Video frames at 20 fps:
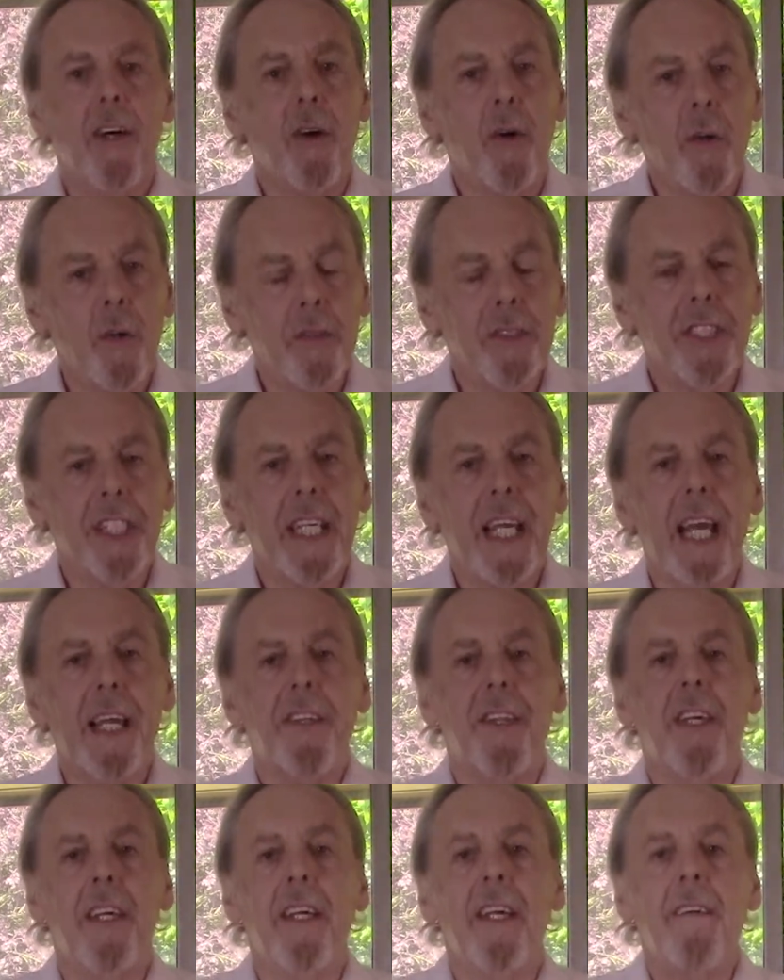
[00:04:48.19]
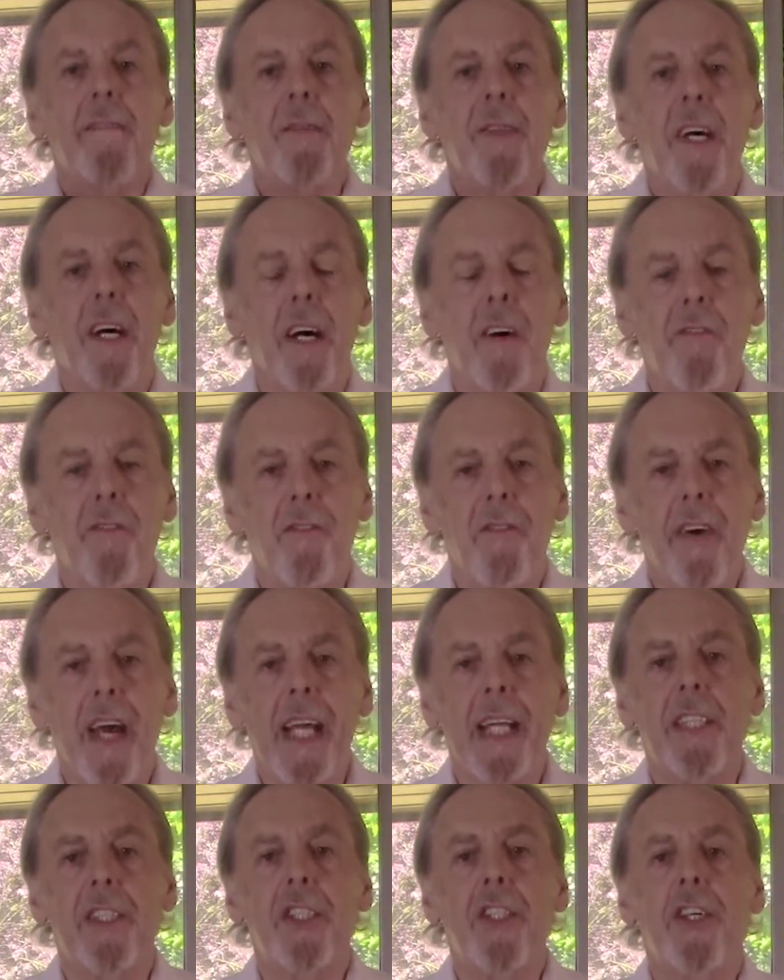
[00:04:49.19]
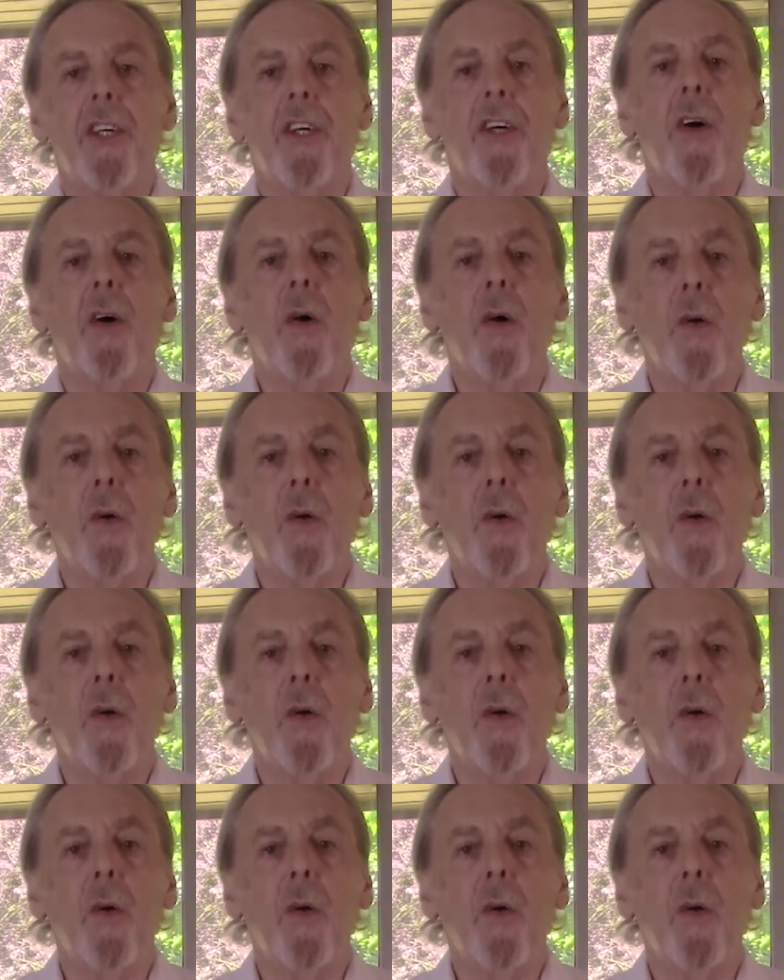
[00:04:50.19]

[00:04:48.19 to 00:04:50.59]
altogether that affect your